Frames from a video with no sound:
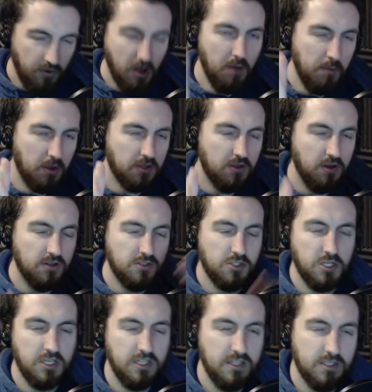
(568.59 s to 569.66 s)
oh my god,
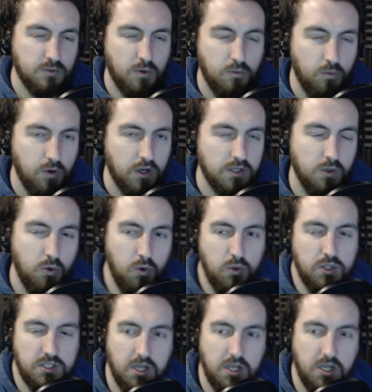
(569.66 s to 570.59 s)
Chinny, this one works all the